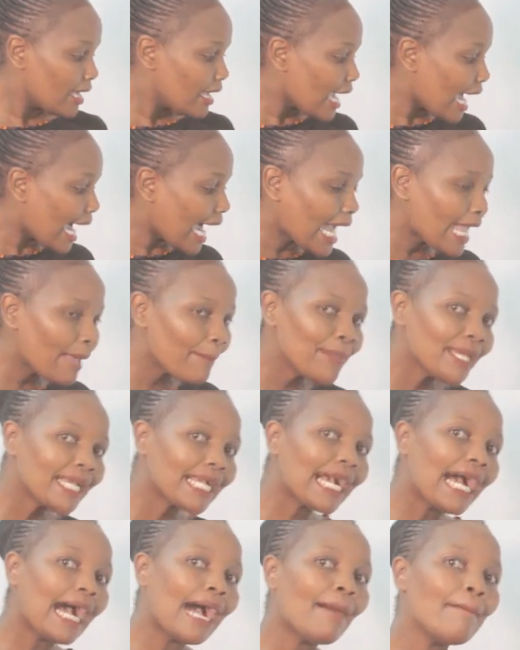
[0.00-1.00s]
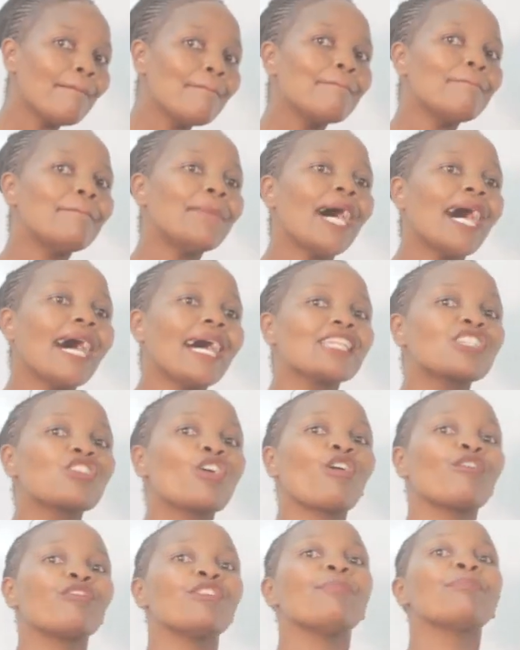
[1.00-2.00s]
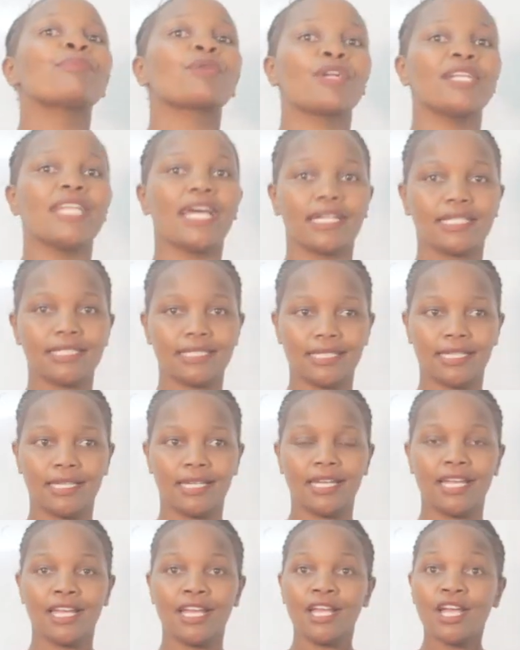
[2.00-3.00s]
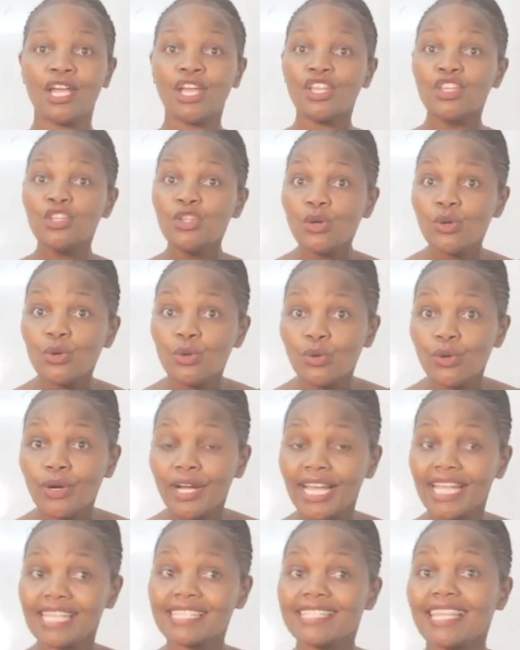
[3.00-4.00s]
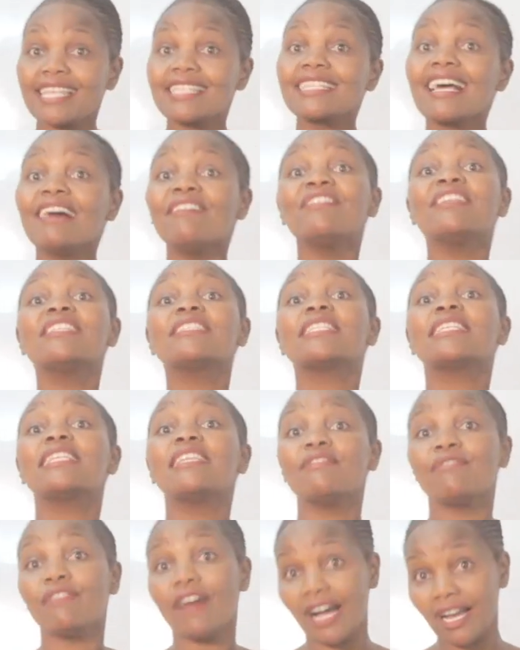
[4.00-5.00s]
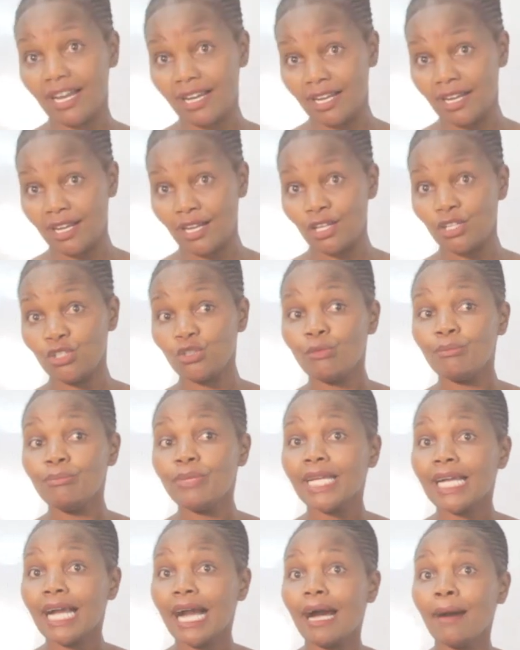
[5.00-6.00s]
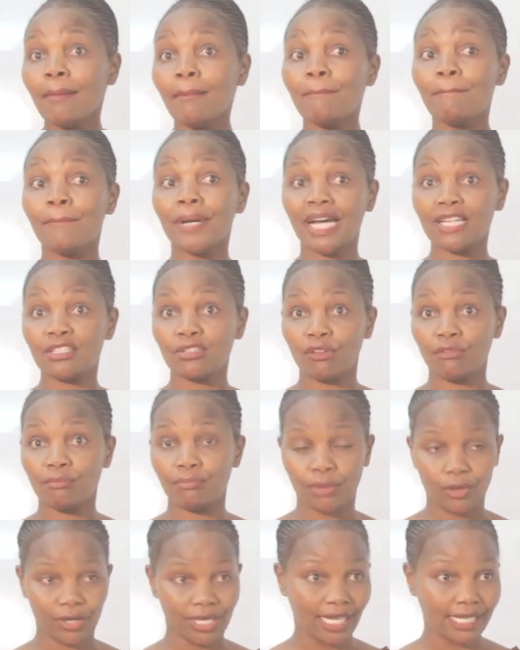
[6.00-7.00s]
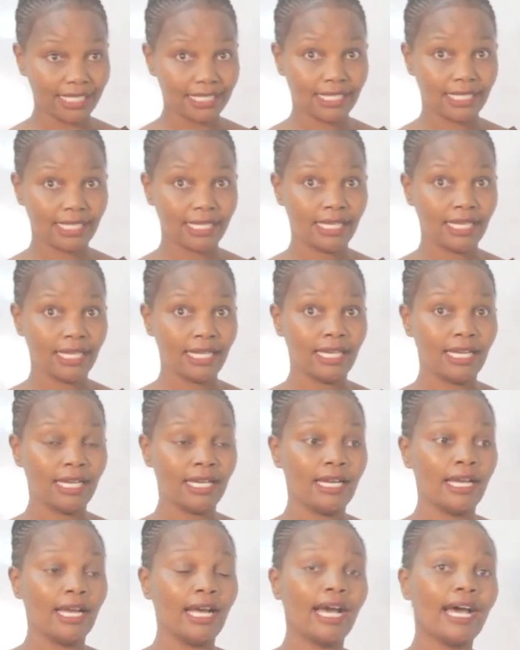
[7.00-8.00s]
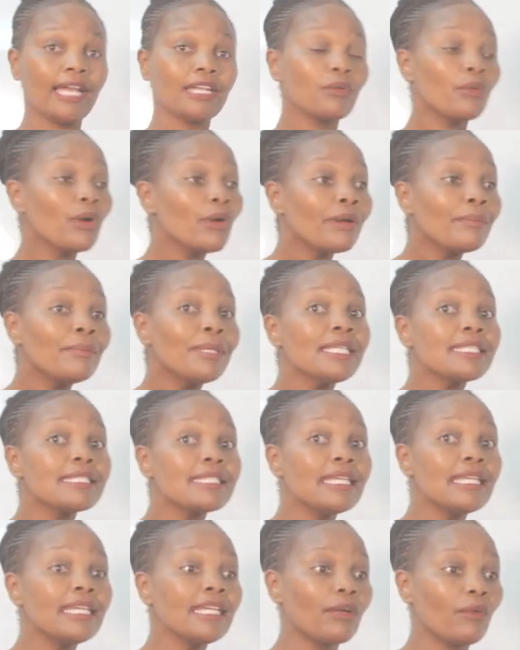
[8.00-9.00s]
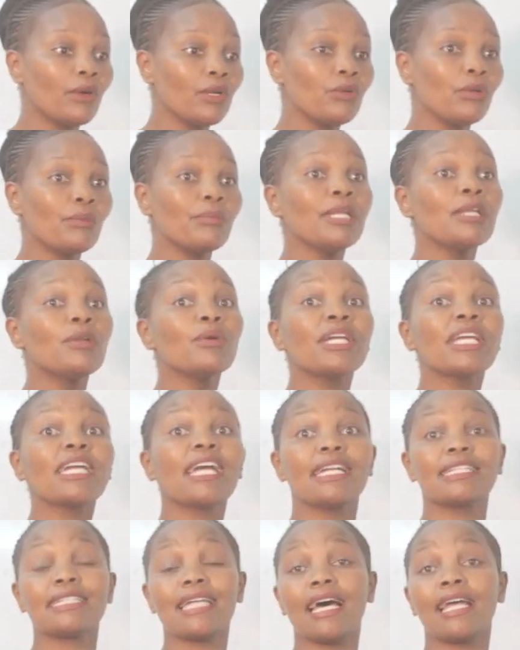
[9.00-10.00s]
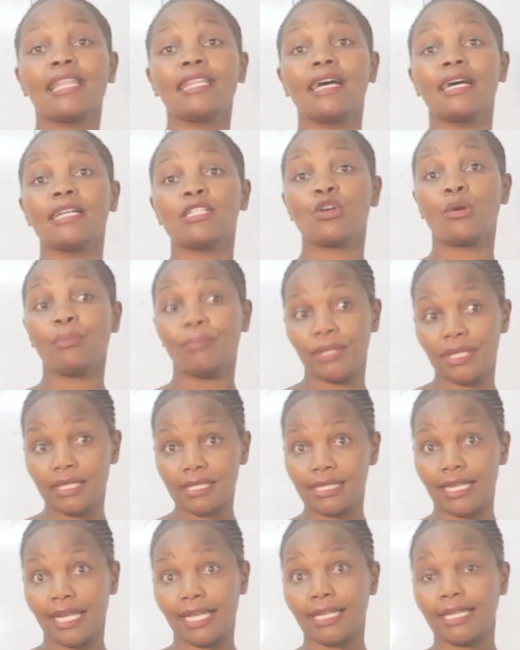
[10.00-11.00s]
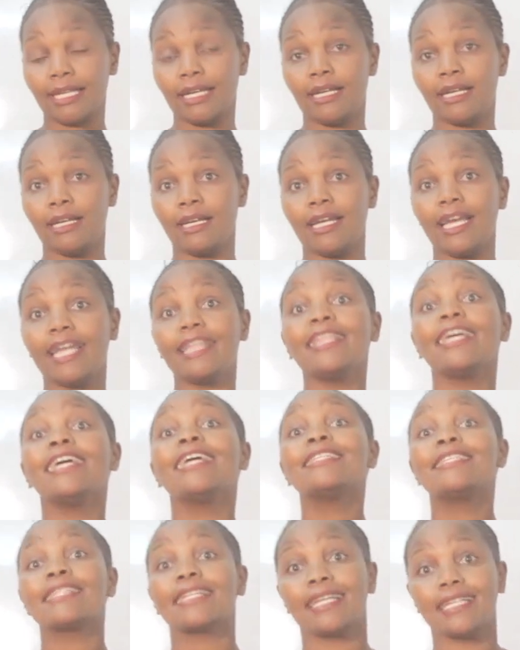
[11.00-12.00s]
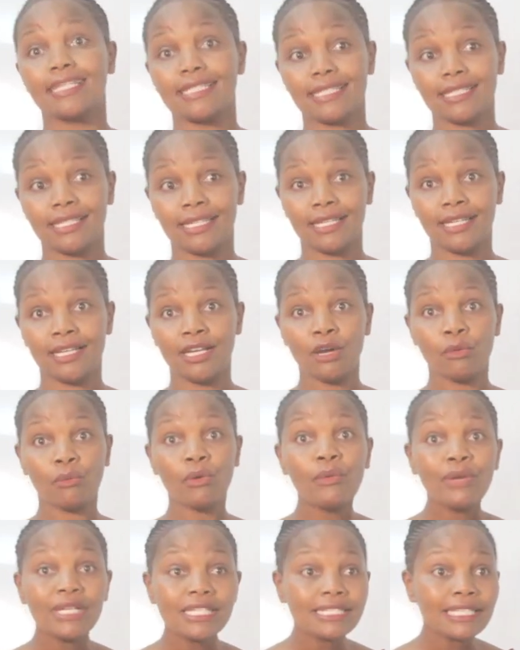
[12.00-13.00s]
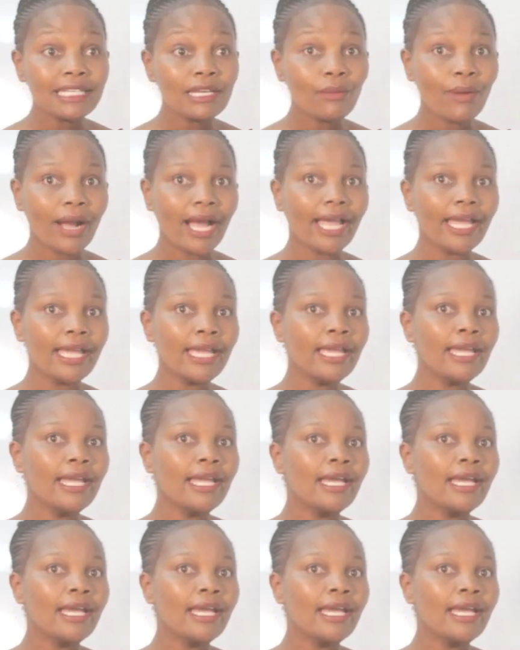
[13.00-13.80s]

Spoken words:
I become part of the product. You, as the service giver, you become part of product. And we will be seeing, when we'll be looking at other topics like the etiquette, we will see why